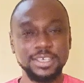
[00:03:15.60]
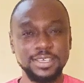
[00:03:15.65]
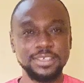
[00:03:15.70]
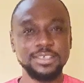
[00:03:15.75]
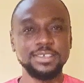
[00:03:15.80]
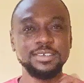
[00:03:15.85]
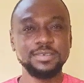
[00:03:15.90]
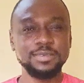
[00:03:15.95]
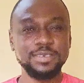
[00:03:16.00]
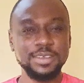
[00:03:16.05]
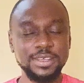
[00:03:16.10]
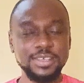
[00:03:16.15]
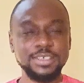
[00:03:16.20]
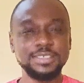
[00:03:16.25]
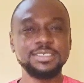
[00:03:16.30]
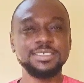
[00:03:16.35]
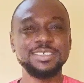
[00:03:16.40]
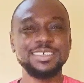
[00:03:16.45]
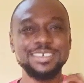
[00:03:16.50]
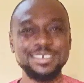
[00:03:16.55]
You've
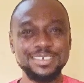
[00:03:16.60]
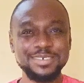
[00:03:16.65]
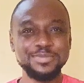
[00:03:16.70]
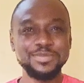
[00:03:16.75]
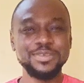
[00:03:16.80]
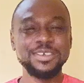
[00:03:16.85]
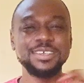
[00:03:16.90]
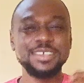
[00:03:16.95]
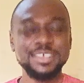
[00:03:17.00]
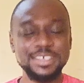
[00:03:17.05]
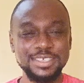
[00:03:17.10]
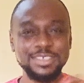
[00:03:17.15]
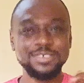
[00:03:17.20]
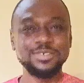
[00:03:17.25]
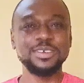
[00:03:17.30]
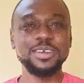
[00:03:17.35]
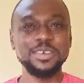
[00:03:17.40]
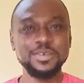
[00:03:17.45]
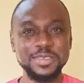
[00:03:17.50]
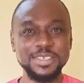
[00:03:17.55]
done so much
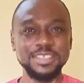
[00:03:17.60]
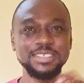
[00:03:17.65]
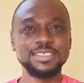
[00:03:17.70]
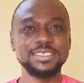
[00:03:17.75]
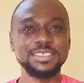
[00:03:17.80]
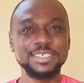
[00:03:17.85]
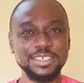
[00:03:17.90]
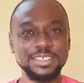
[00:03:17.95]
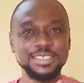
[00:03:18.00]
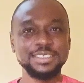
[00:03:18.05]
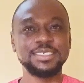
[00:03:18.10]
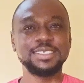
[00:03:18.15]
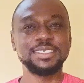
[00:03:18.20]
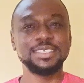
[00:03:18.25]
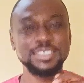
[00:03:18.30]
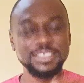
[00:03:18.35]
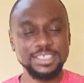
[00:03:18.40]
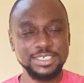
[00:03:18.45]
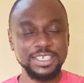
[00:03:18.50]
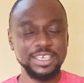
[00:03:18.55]
fun.
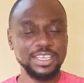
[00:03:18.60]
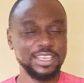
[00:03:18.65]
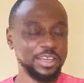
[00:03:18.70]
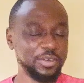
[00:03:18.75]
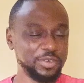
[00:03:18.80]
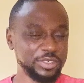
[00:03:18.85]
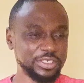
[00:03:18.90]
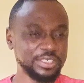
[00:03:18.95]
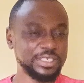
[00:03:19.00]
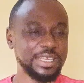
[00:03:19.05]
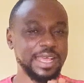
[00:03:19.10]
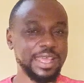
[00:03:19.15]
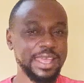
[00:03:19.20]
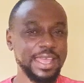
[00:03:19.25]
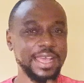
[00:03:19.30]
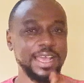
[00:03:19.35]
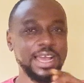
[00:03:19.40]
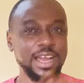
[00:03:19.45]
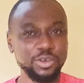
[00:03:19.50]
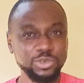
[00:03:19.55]
That was just like
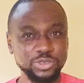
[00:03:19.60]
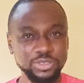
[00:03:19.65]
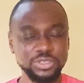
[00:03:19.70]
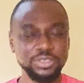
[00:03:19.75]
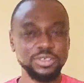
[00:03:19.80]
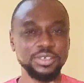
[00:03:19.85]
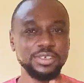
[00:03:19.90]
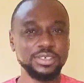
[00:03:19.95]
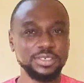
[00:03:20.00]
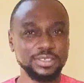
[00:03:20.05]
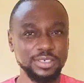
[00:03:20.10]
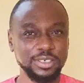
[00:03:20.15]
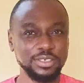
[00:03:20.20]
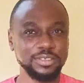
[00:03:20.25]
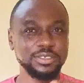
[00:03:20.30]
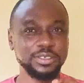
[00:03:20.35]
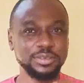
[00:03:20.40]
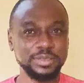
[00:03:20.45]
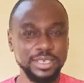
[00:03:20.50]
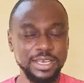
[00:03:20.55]
a count on
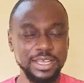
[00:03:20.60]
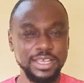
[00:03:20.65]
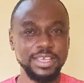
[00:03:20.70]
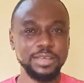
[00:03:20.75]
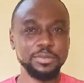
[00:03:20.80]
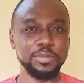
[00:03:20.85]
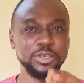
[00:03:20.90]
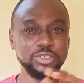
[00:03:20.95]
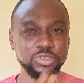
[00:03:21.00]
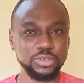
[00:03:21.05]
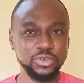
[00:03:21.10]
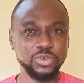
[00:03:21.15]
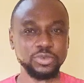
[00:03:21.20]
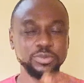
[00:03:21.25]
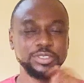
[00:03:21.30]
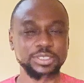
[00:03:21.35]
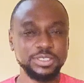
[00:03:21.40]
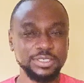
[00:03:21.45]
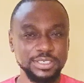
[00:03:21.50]
something like a metronome.